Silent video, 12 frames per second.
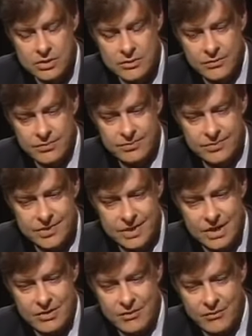to, to
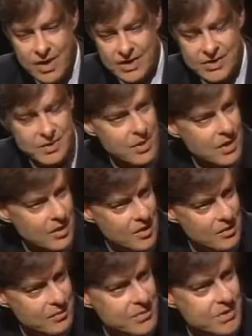go and vet some
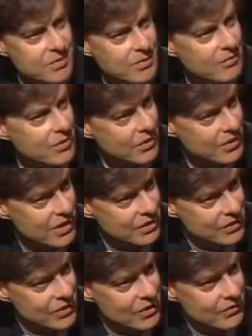arms that we've gotten
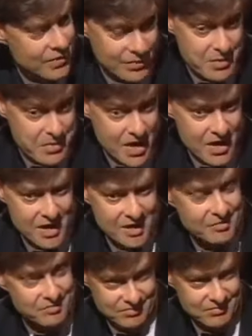hold of, that we're
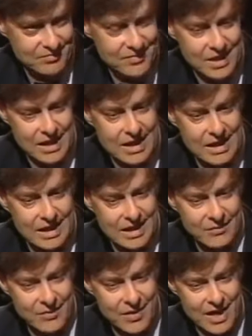buying illegally,
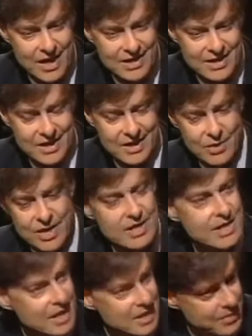in fact. Uh, we need
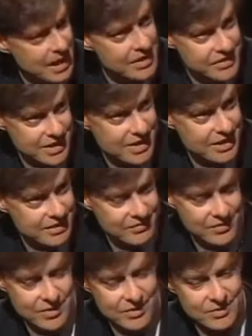to get to Palestine
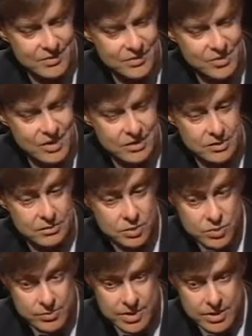for the strike. So,
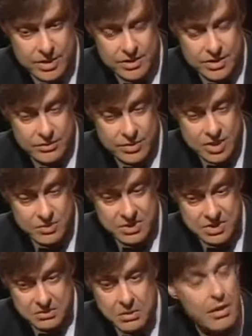Schwimmer, uh, so Greenspun
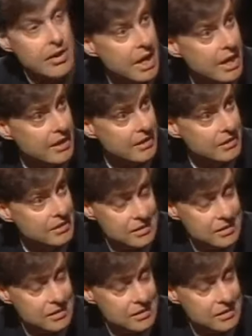says, oh, okay.